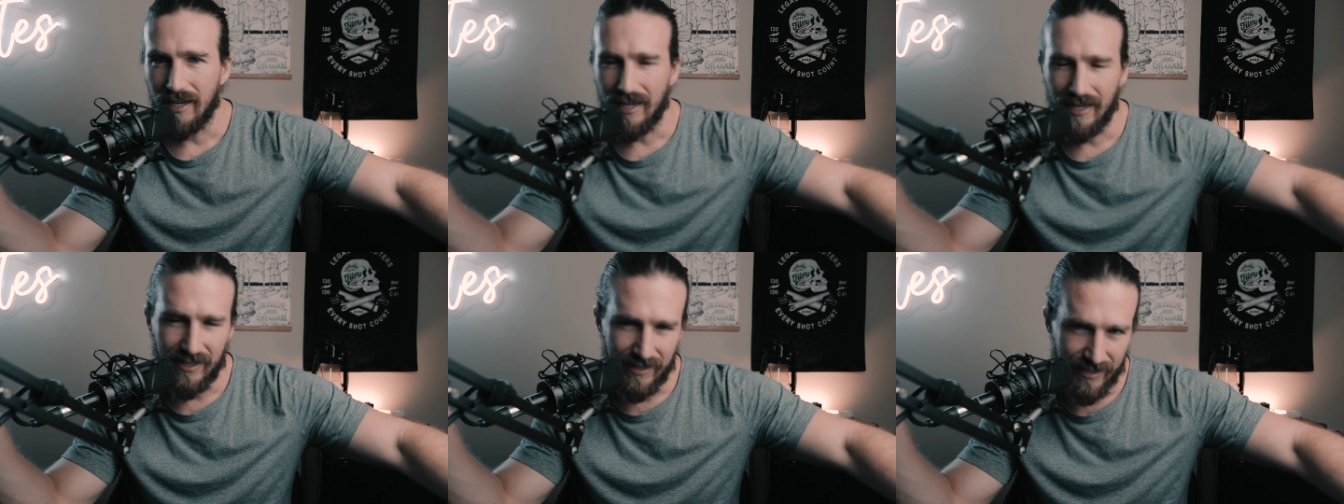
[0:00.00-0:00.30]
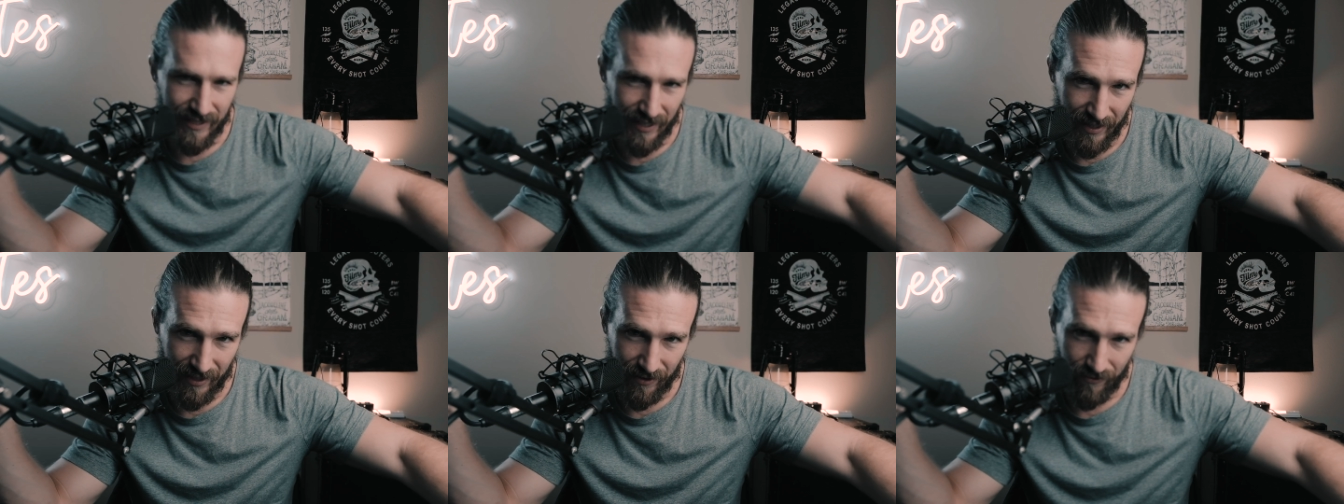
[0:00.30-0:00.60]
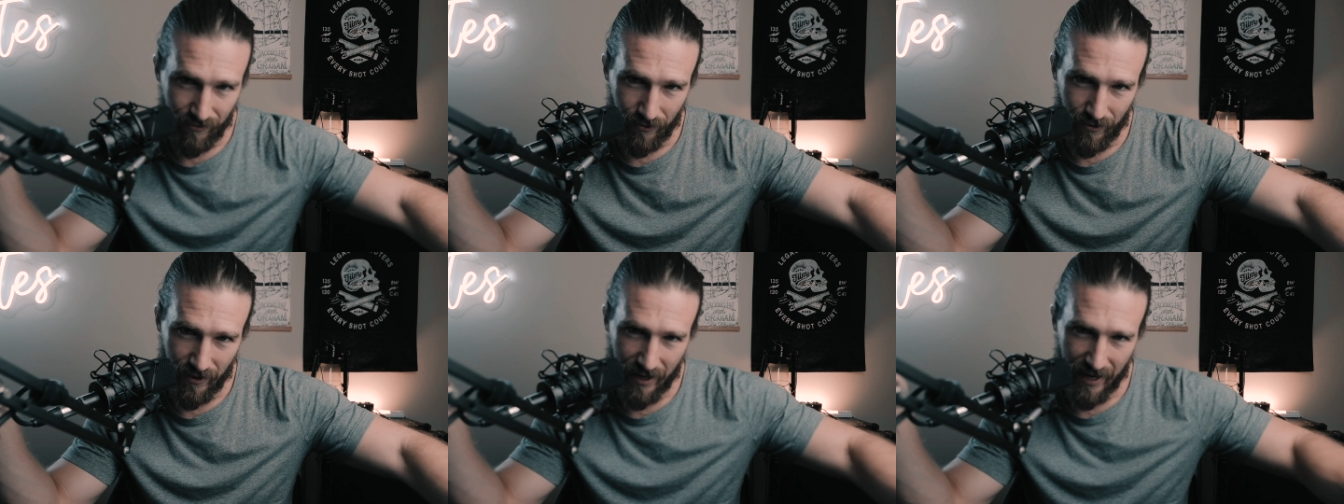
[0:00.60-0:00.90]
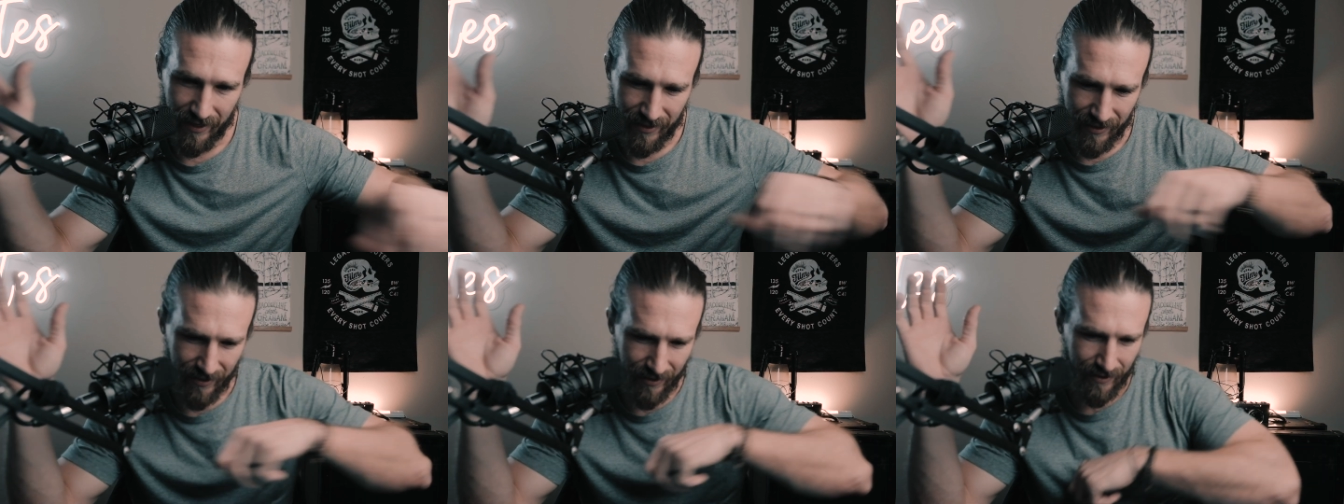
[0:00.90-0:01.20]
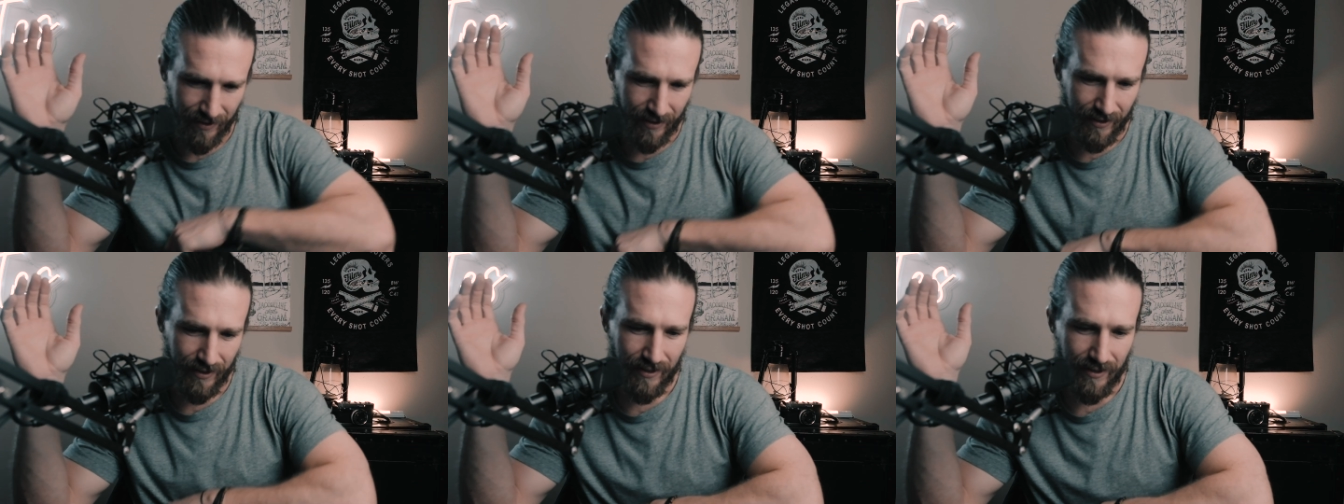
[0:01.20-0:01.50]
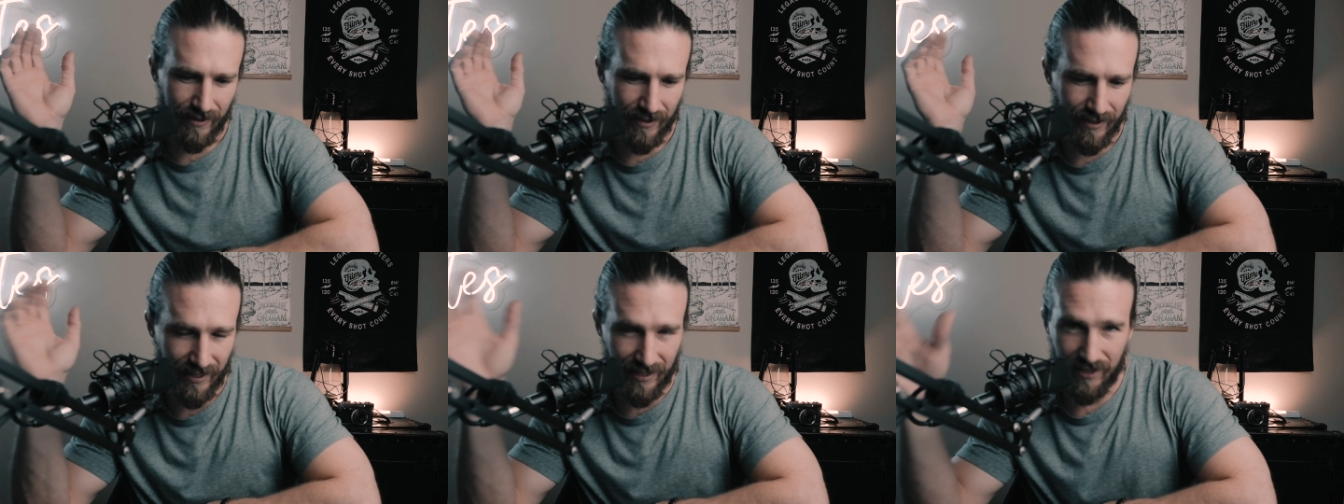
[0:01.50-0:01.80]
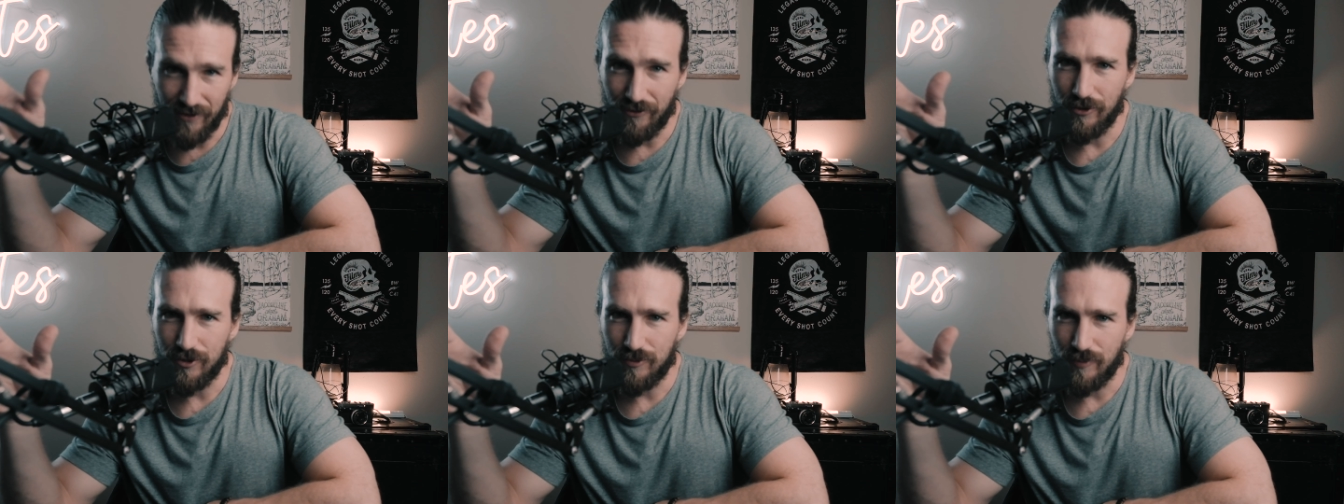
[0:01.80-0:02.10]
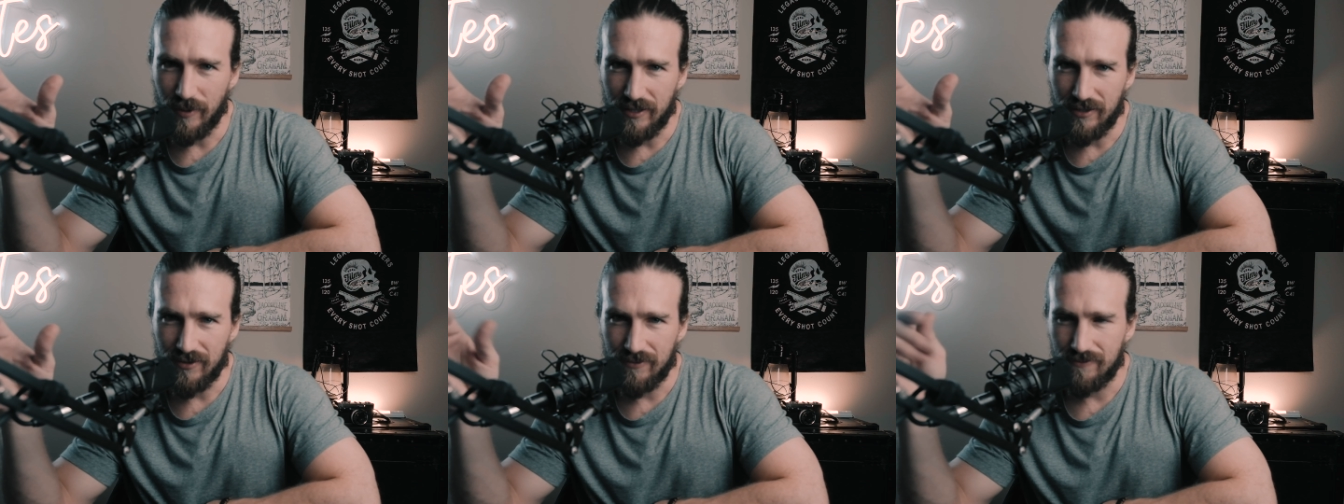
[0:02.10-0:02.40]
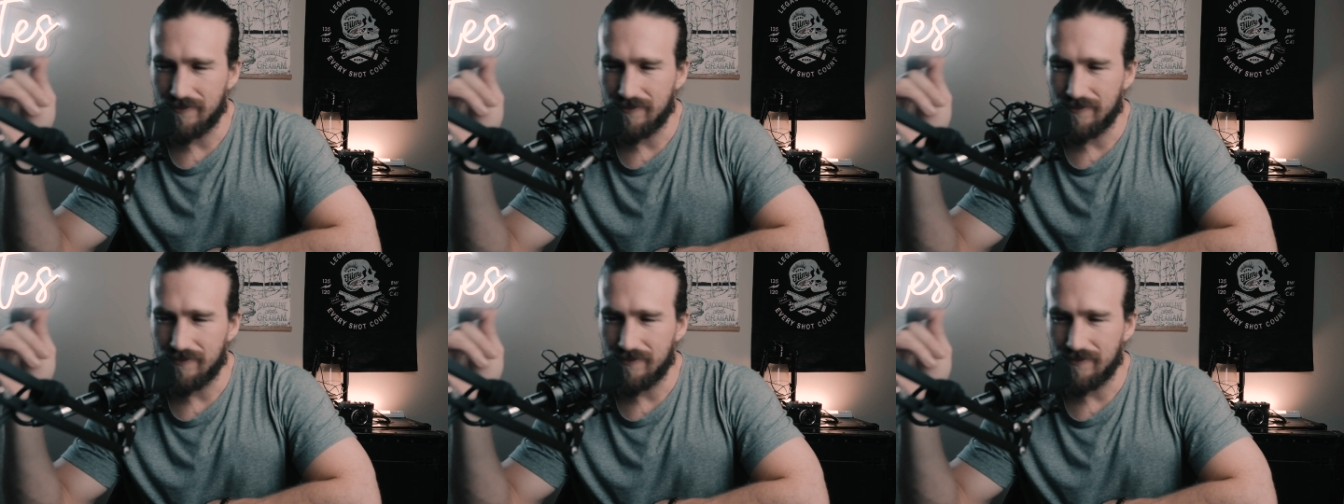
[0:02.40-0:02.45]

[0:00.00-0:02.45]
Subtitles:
intended for that in the first place.